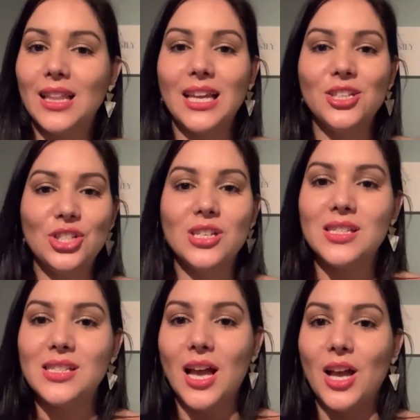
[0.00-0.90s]
Let's
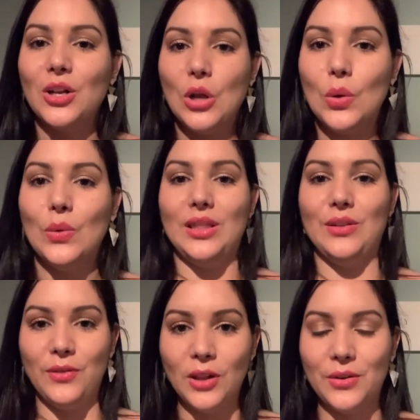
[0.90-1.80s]
just go with the
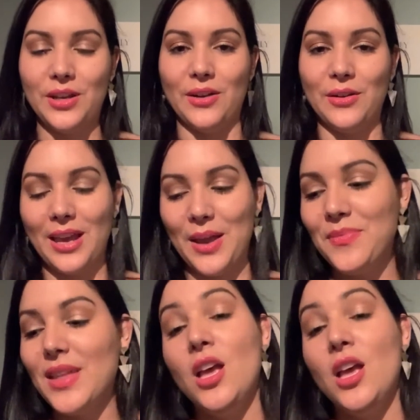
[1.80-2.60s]
flow here, okay?